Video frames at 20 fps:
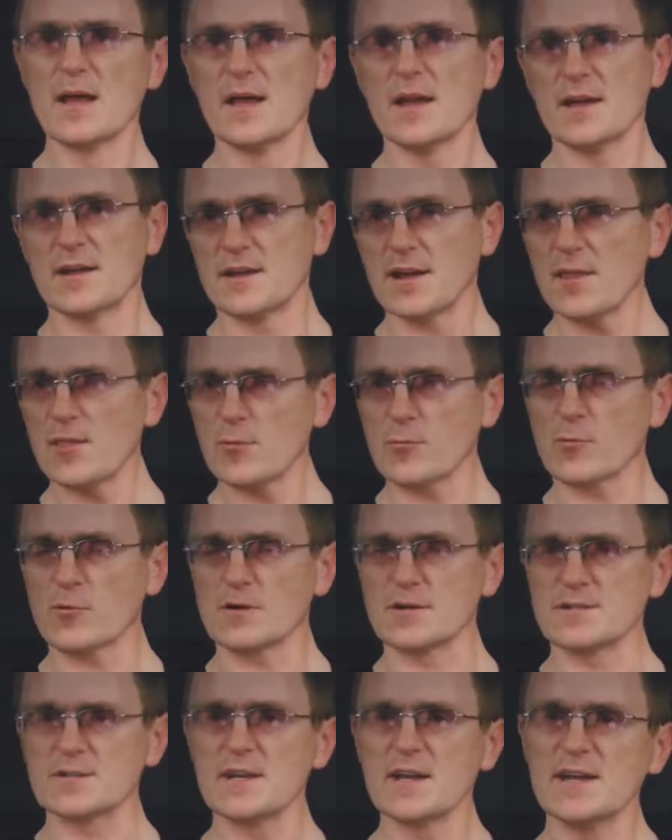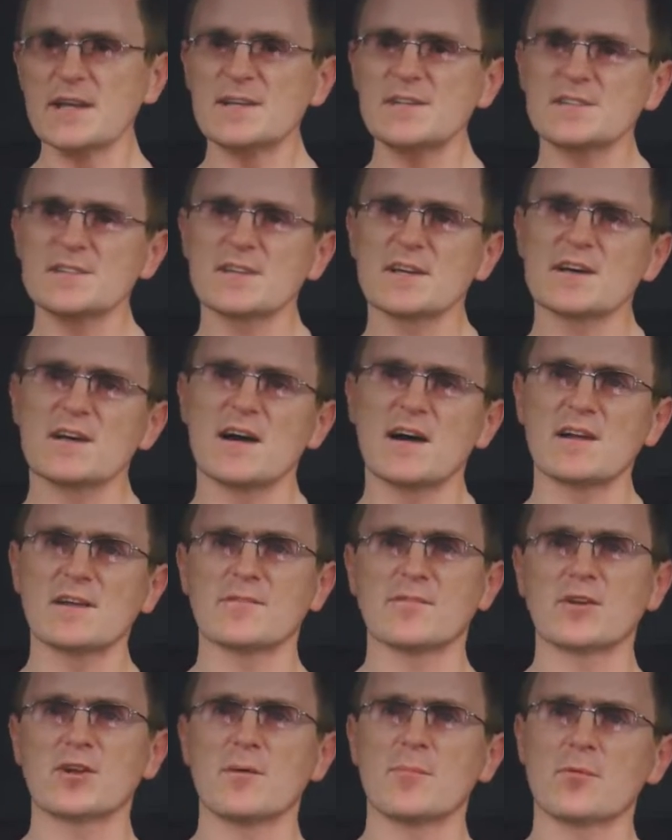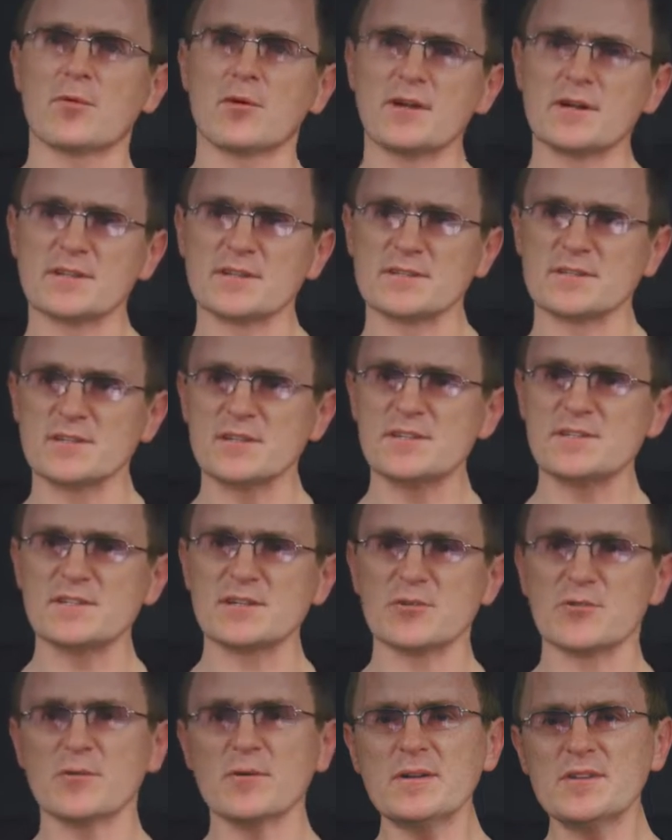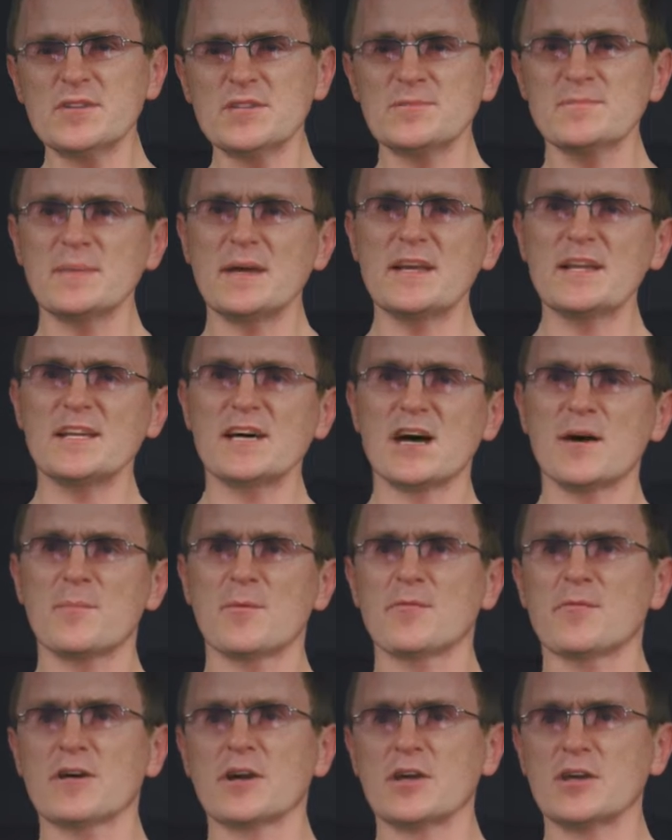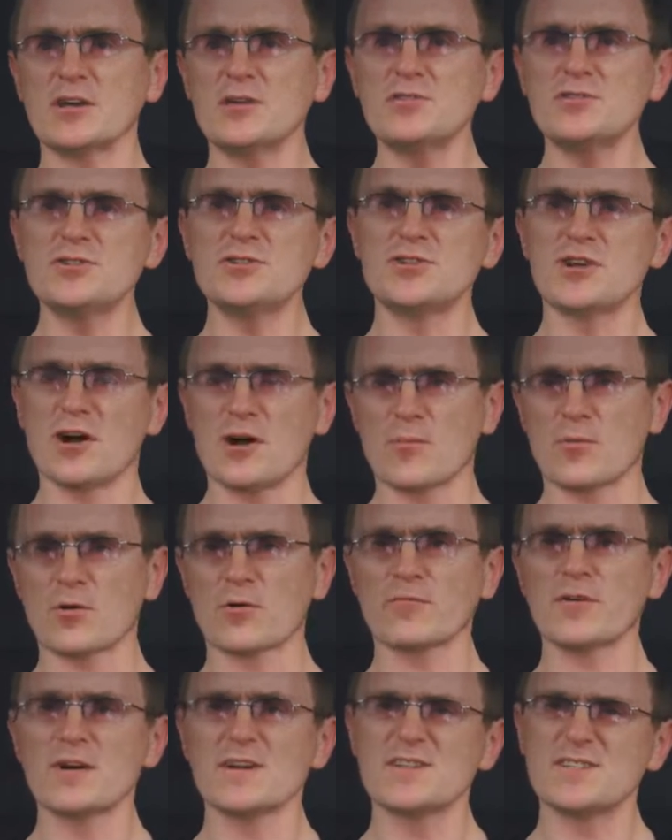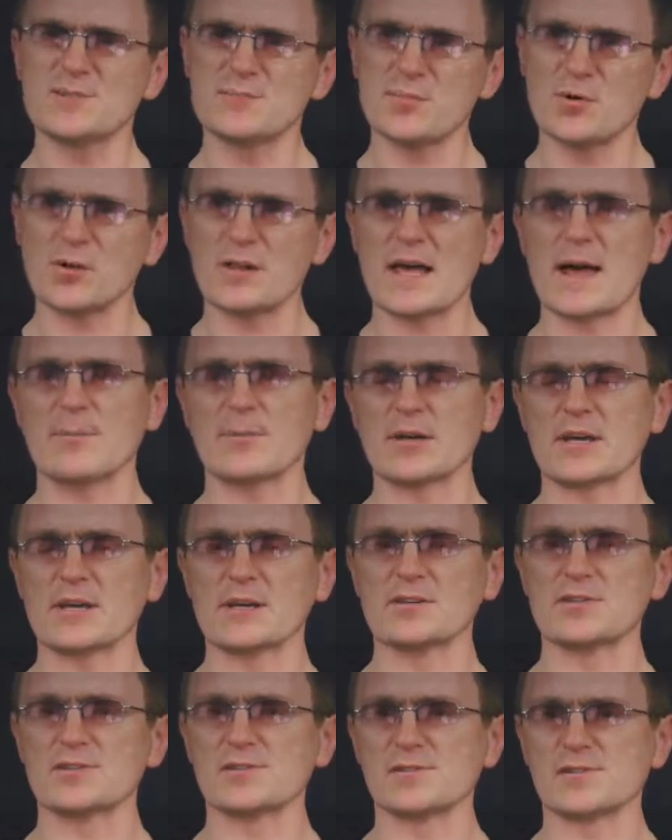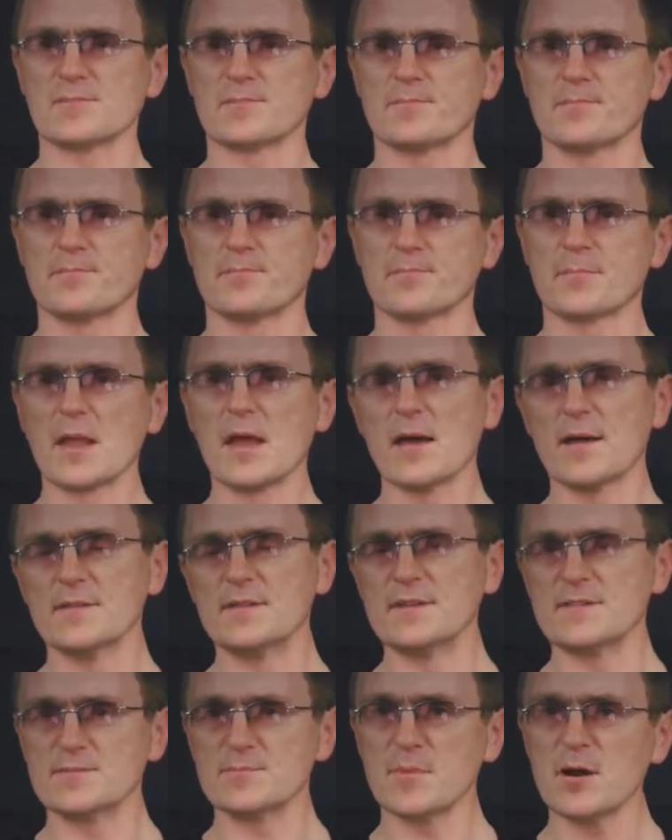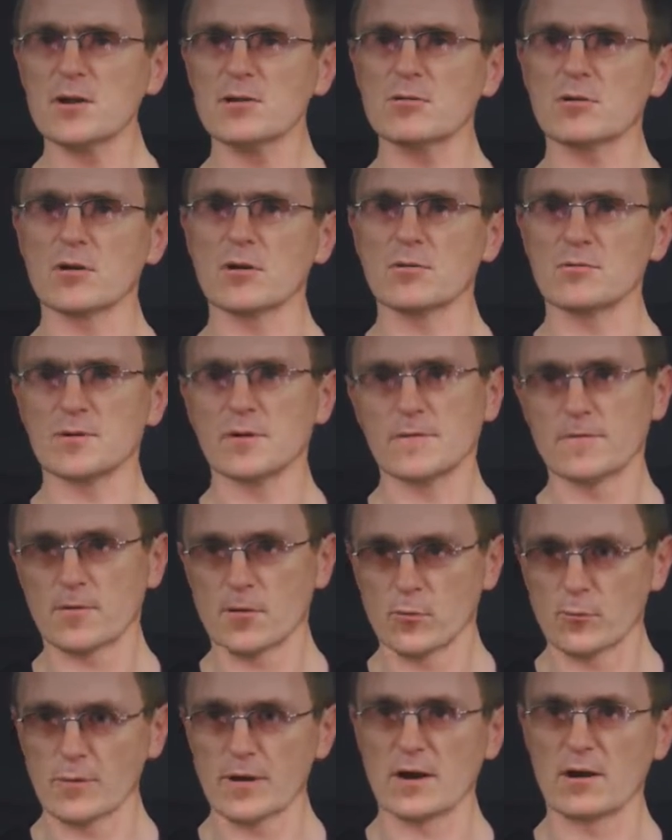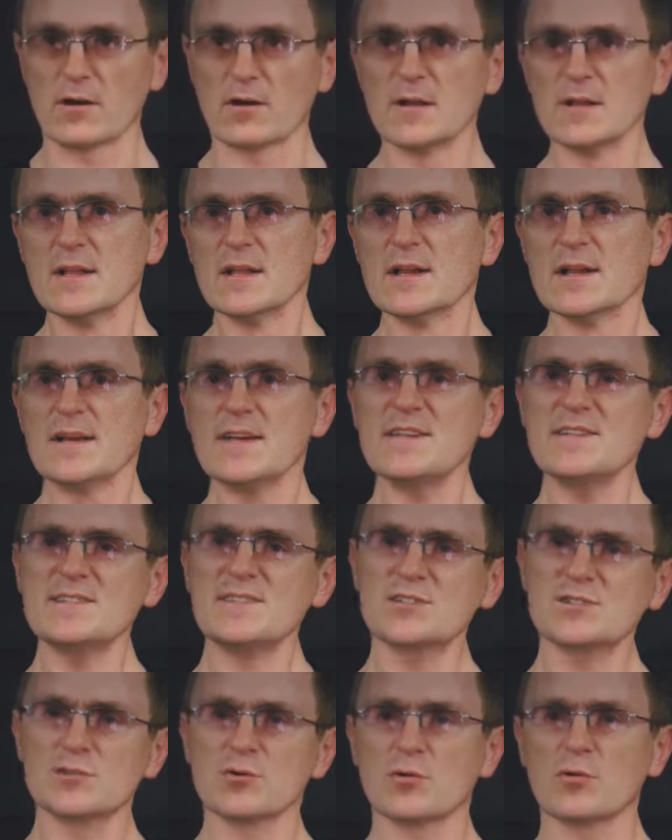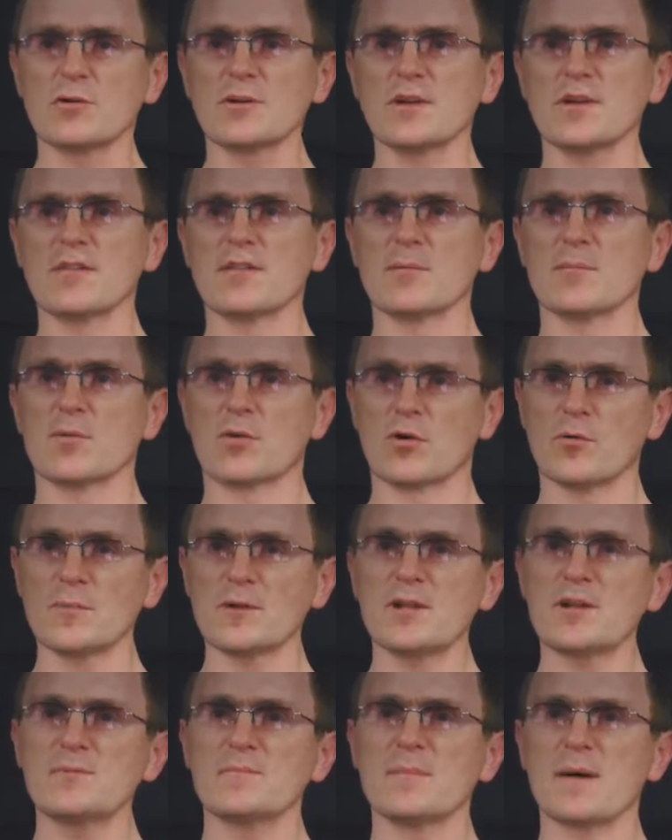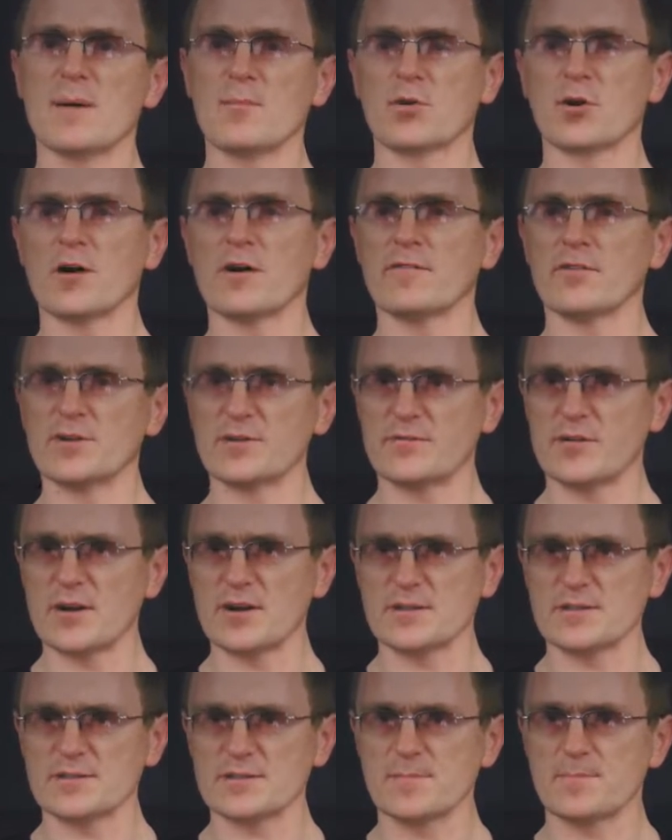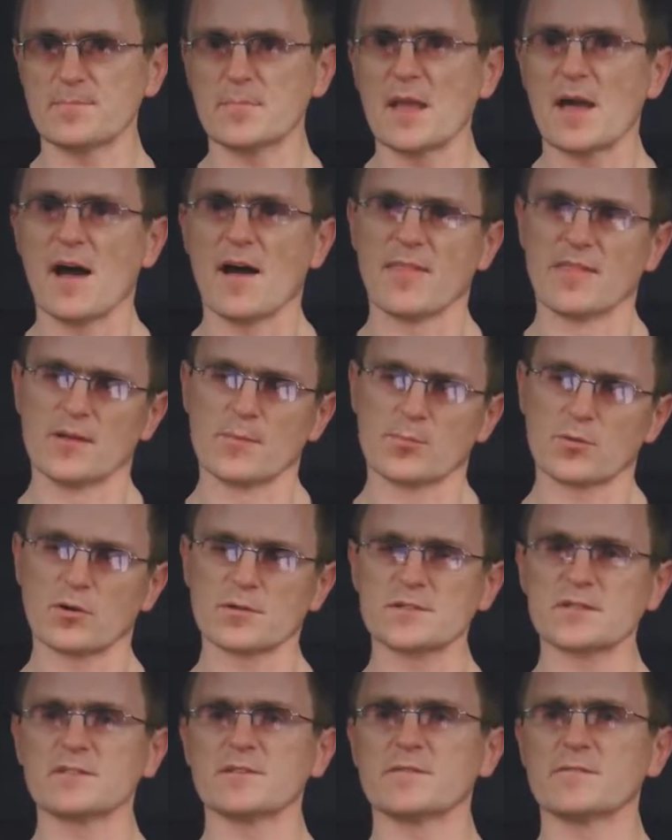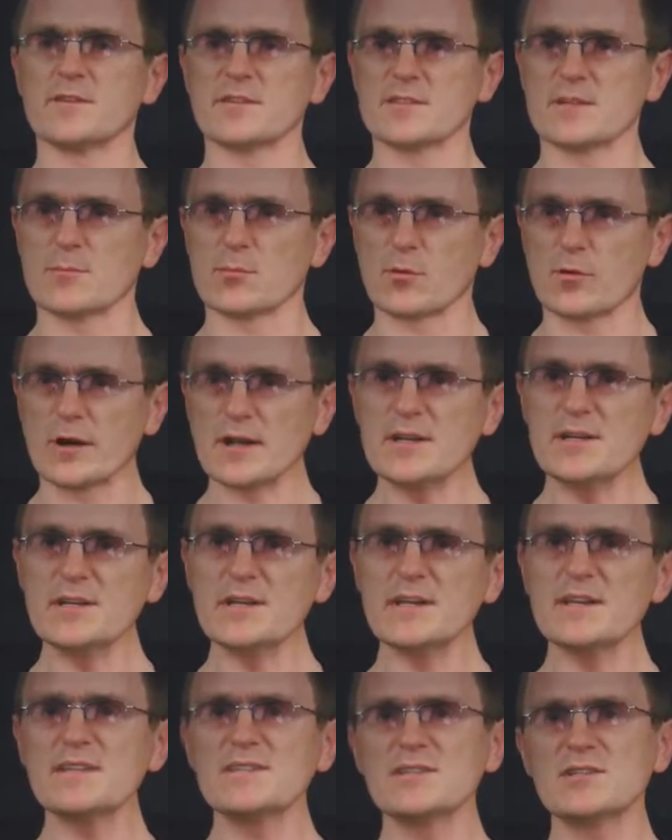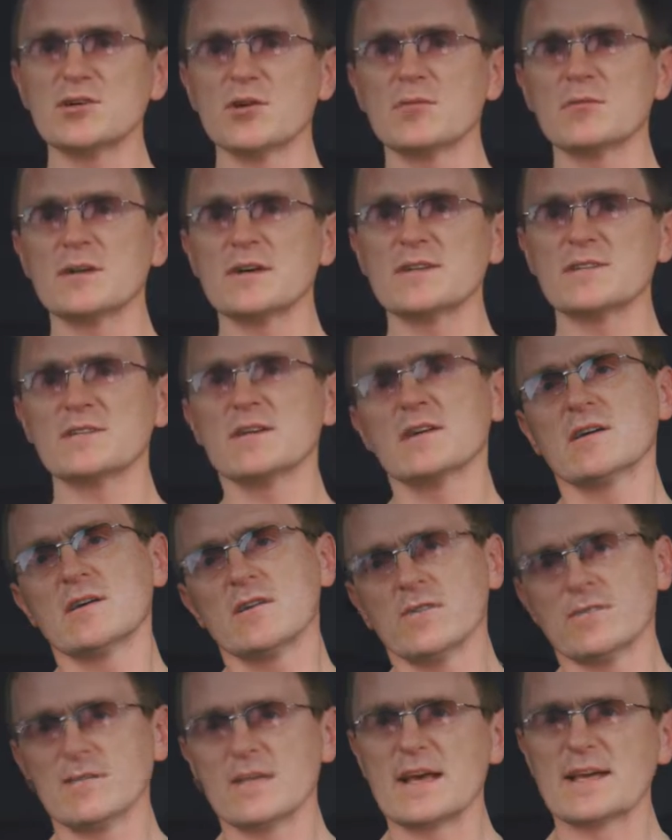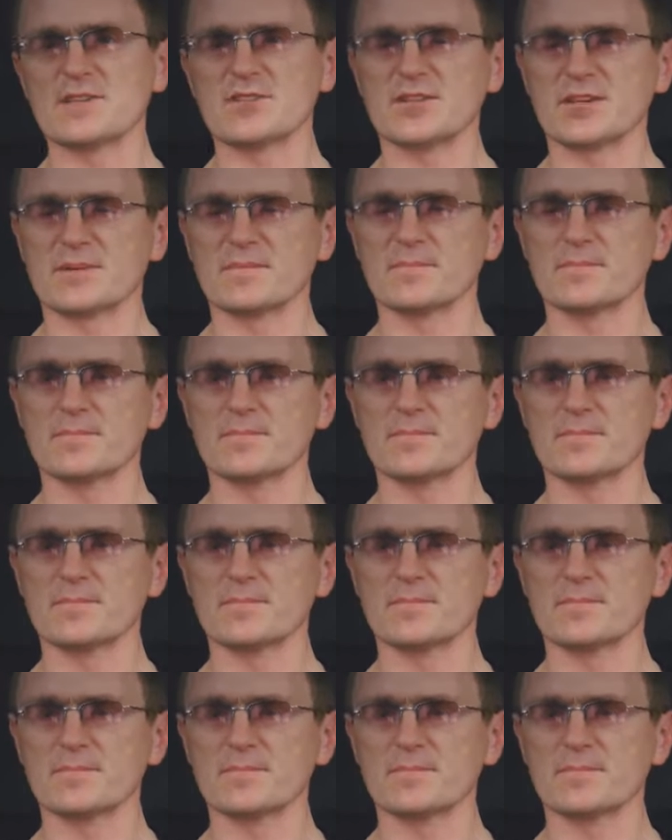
In other words, it is a kind of an operating system which is made up of a huge number of small applications. This microcode, firmware, is stored in the permanent memory of a device, and the process of its upgrading is known as reflashing.